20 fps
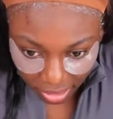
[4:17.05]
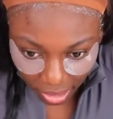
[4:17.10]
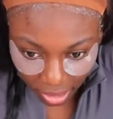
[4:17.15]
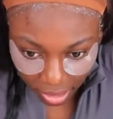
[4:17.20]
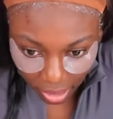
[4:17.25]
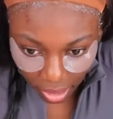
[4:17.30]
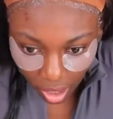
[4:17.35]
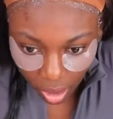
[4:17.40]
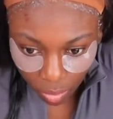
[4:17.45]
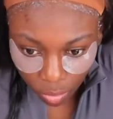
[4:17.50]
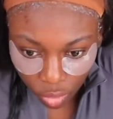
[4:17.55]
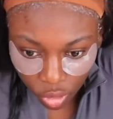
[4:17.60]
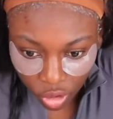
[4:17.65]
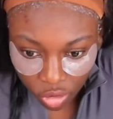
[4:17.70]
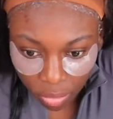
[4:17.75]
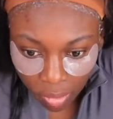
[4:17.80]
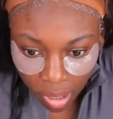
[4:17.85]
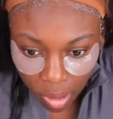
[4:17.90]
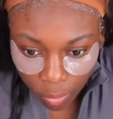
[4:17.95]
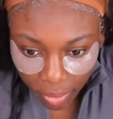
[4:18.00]
and
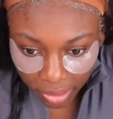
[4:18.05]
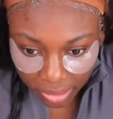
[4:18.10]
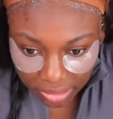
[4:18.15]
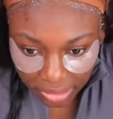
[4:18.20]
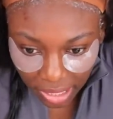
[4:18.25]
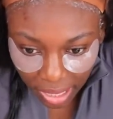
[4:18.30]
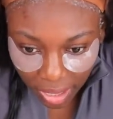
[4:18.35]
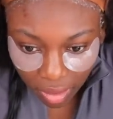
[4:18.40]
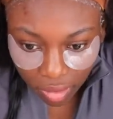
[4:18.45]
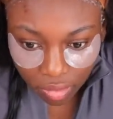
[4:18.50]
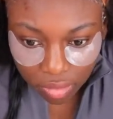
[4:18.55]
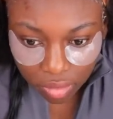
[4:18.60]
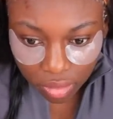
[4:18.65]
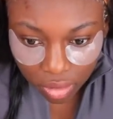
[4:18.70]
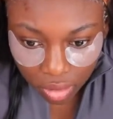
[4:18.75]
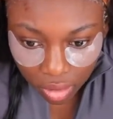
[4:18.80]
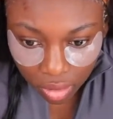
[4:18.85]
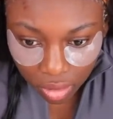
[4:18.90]
move my wig down